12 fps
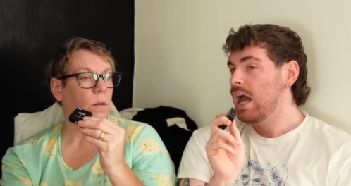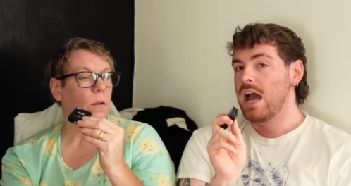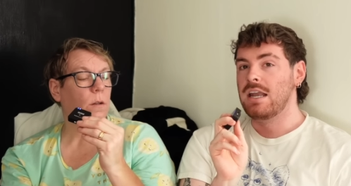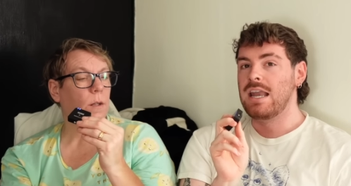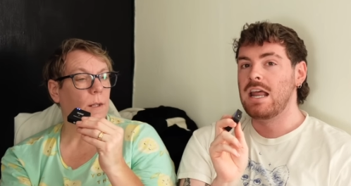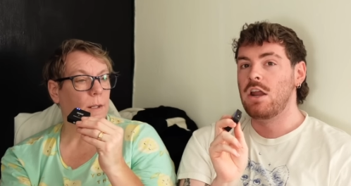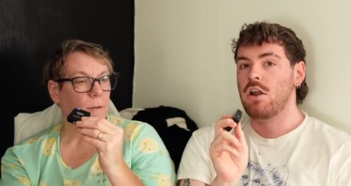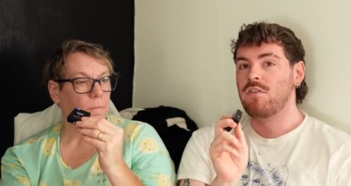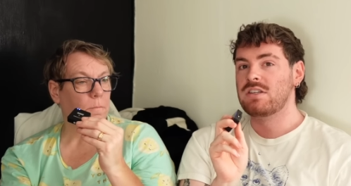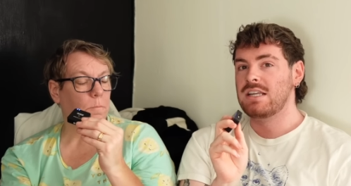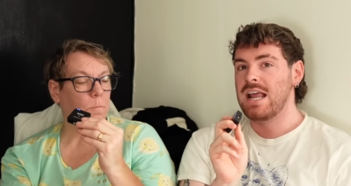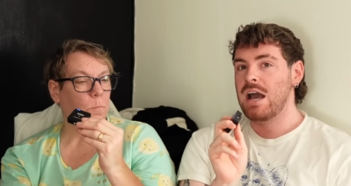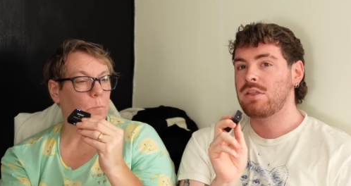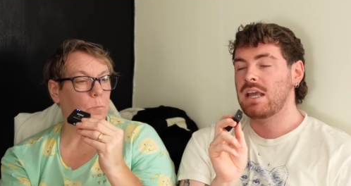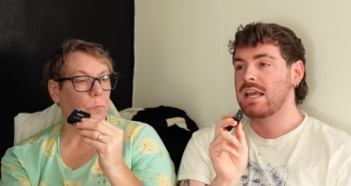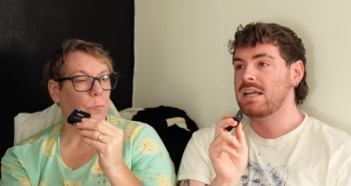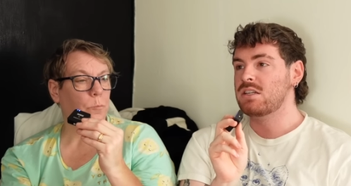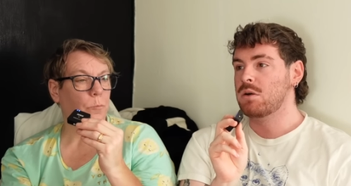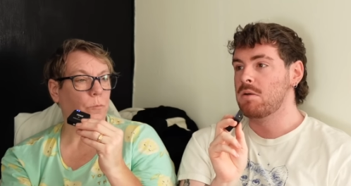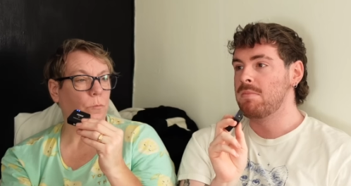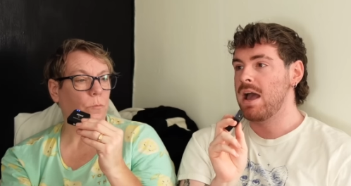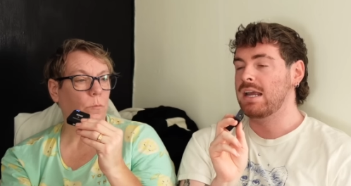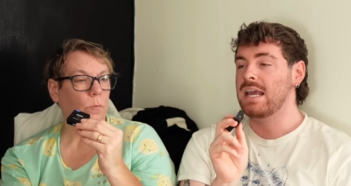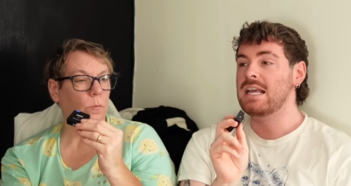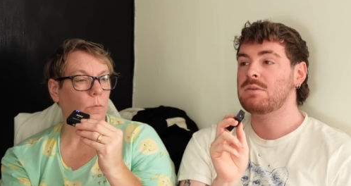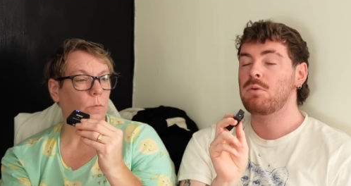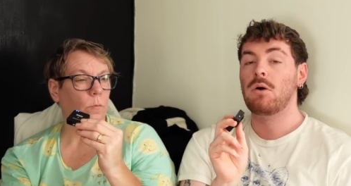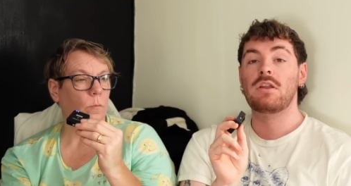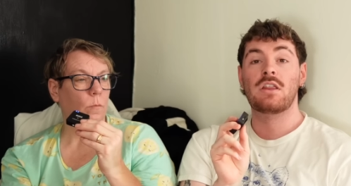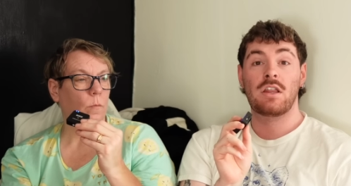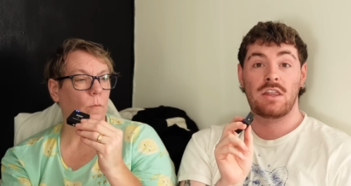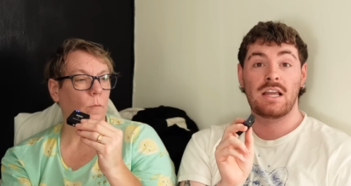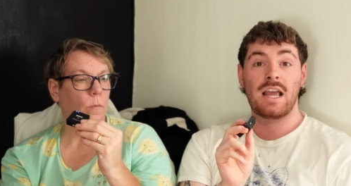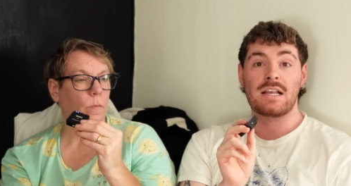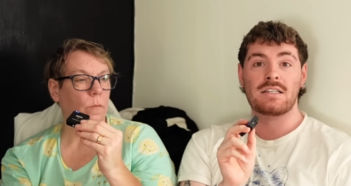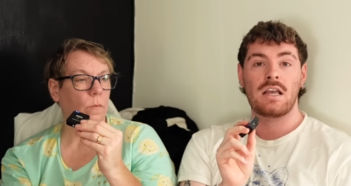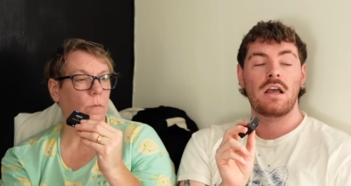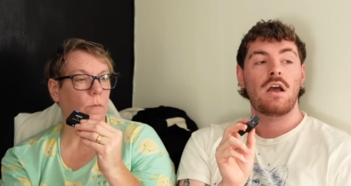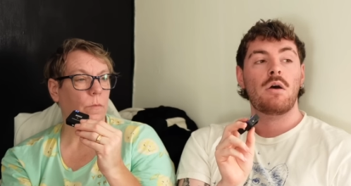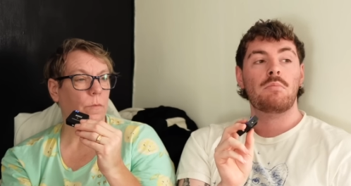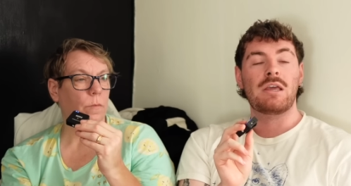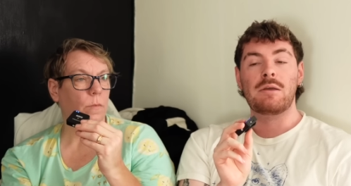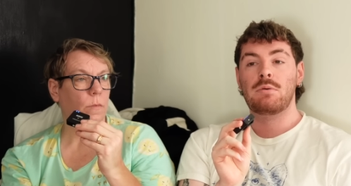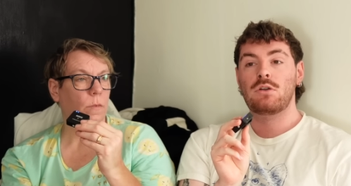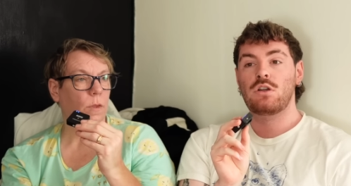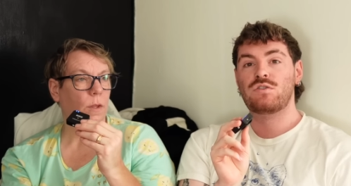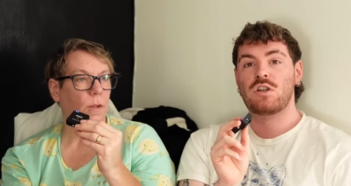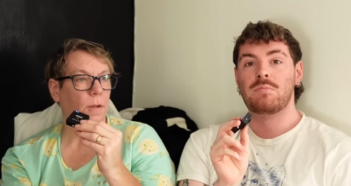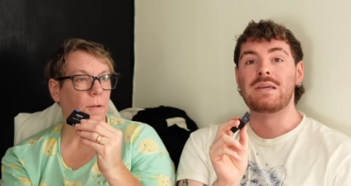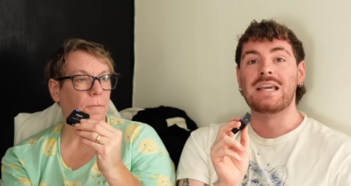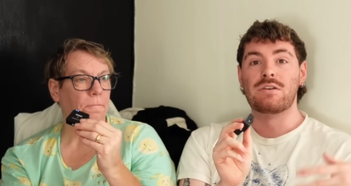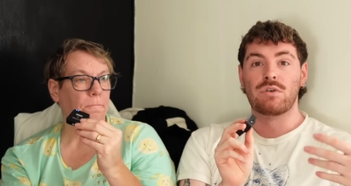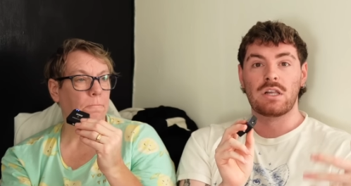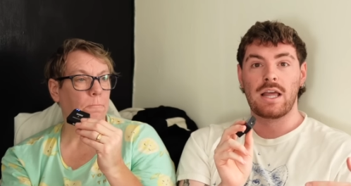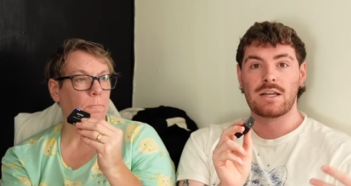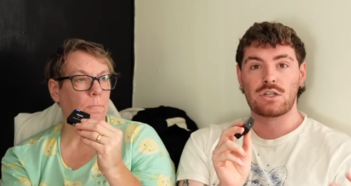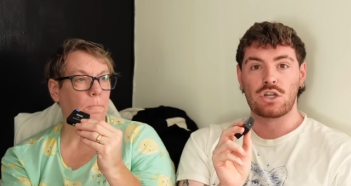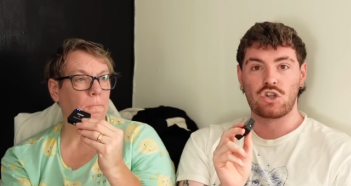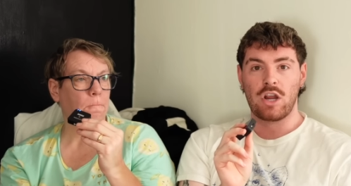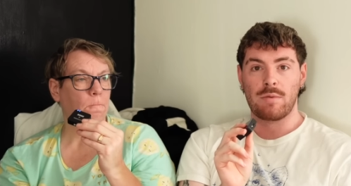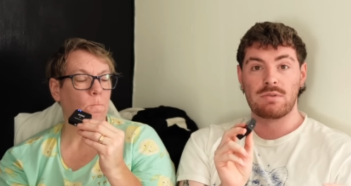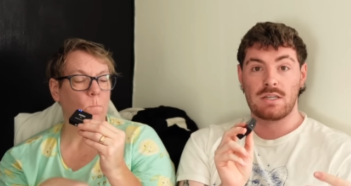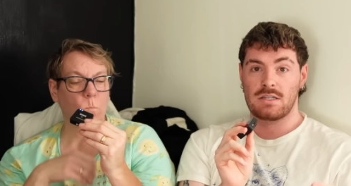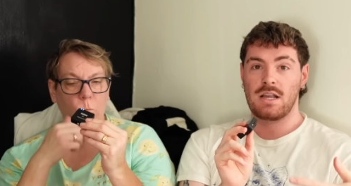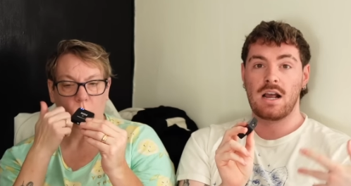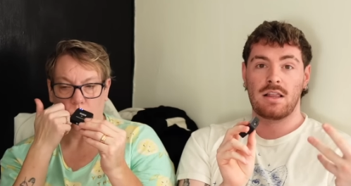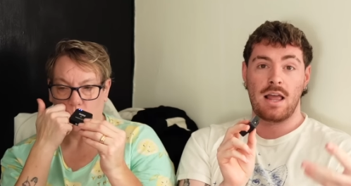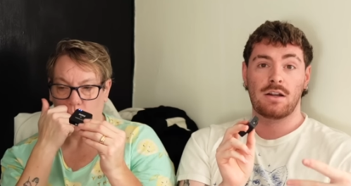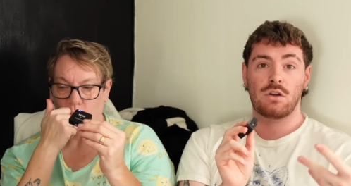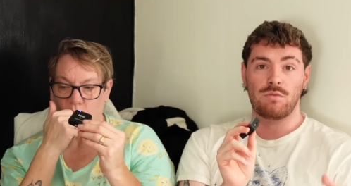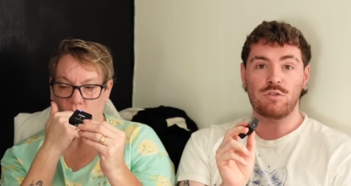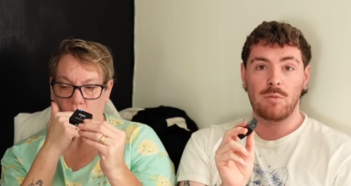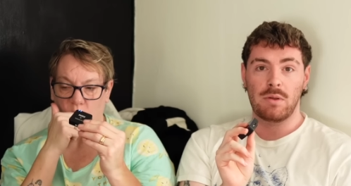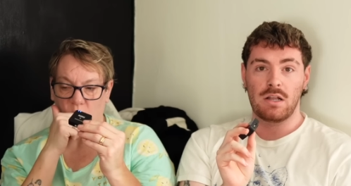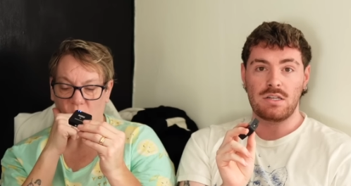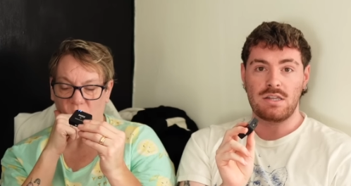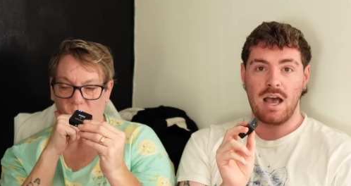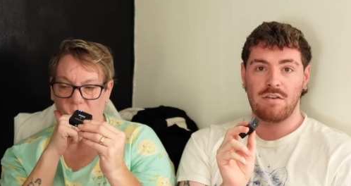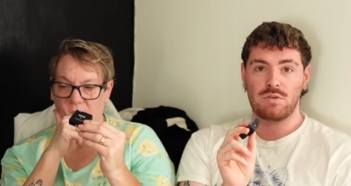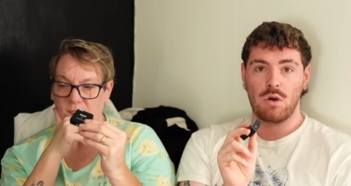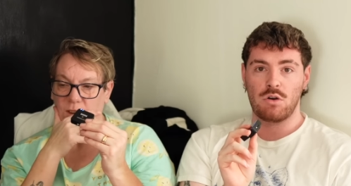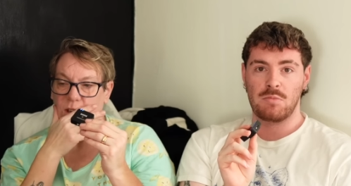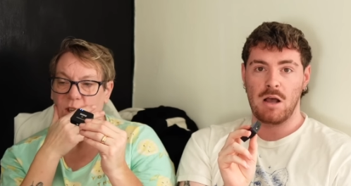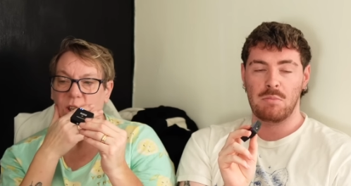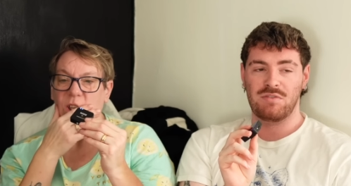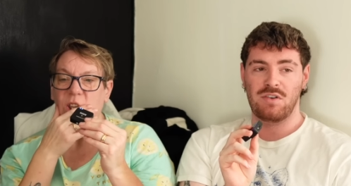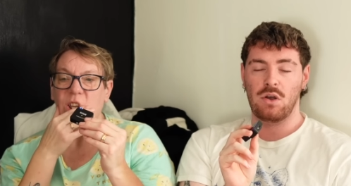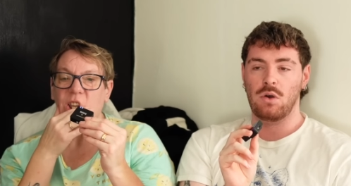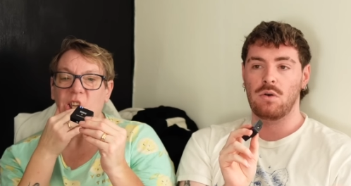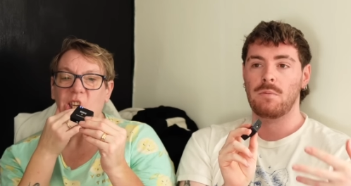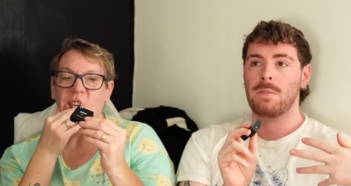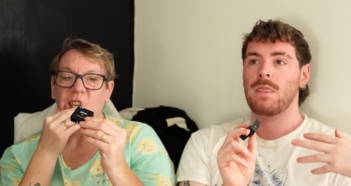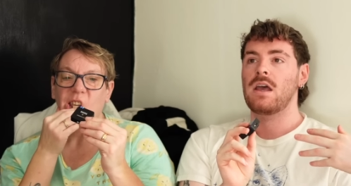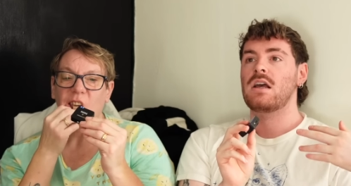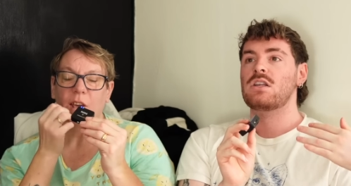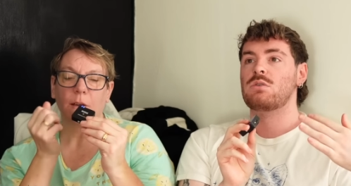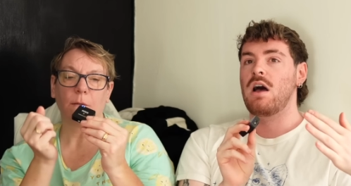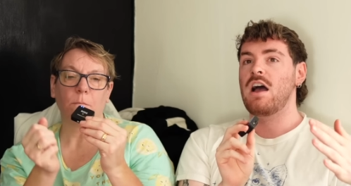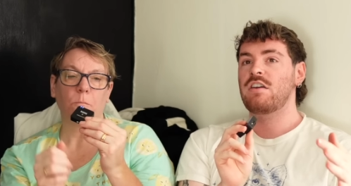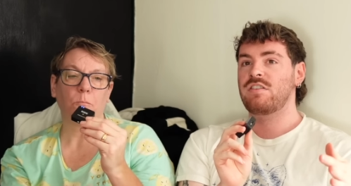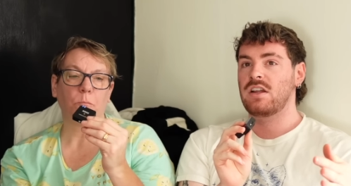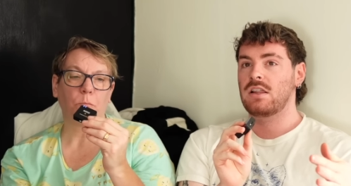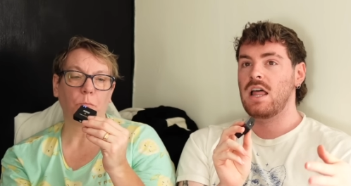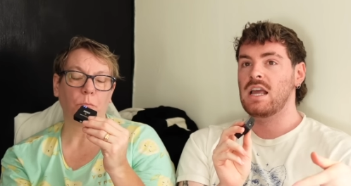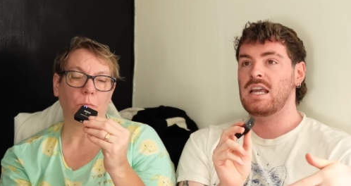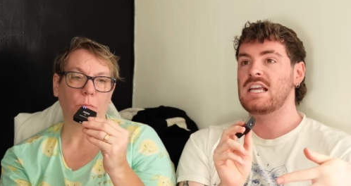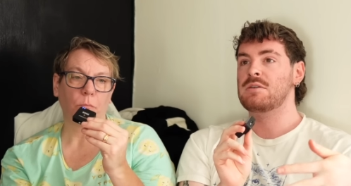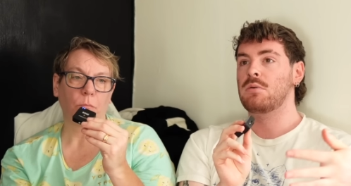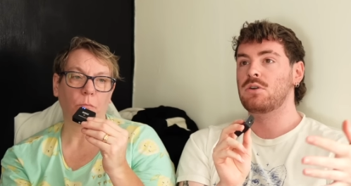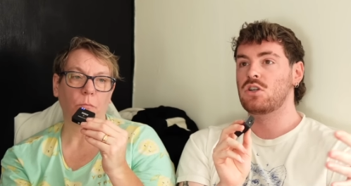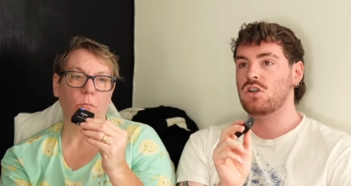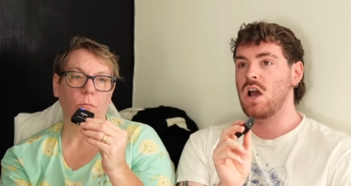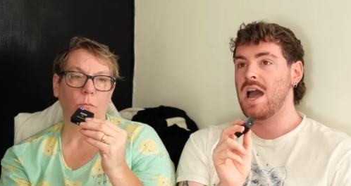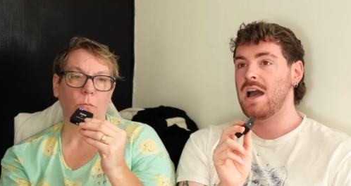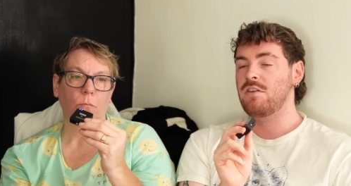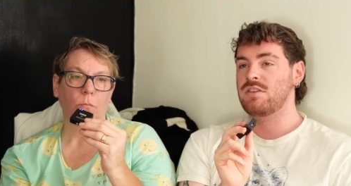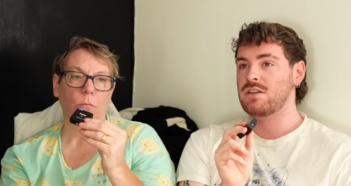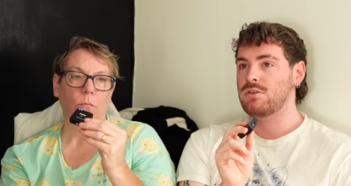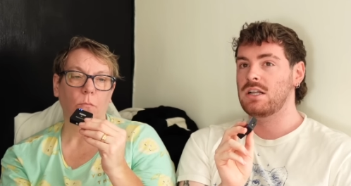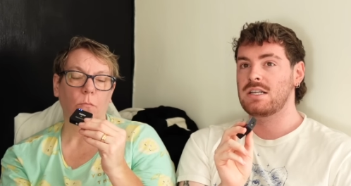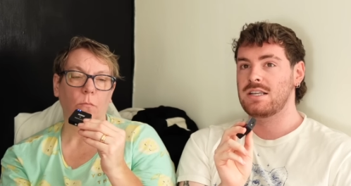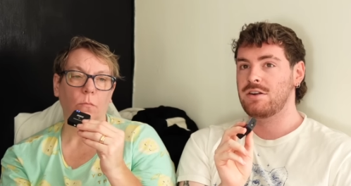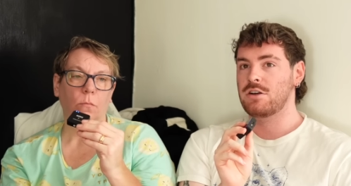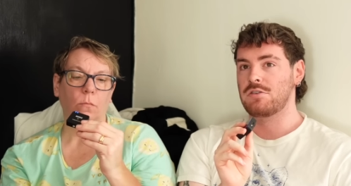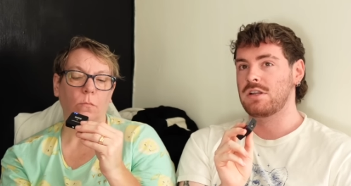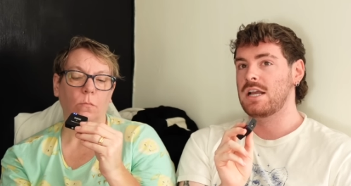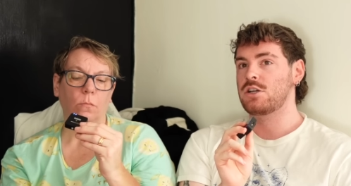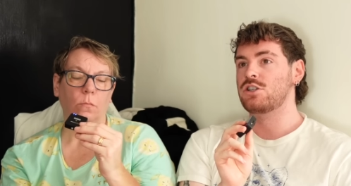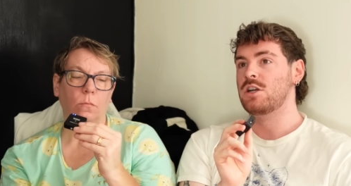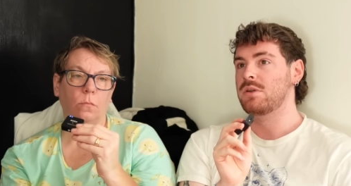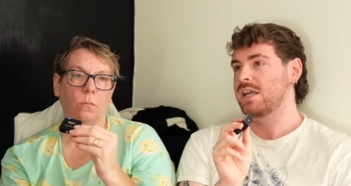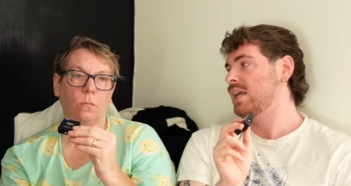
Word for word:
Speaker 1: And obviously now that he's coming back, he's probably, the thing is, people love to be in relationships. It's that, like, comfortability that I've talked about before. So I feel like he's probably just got out of this really serious relationship with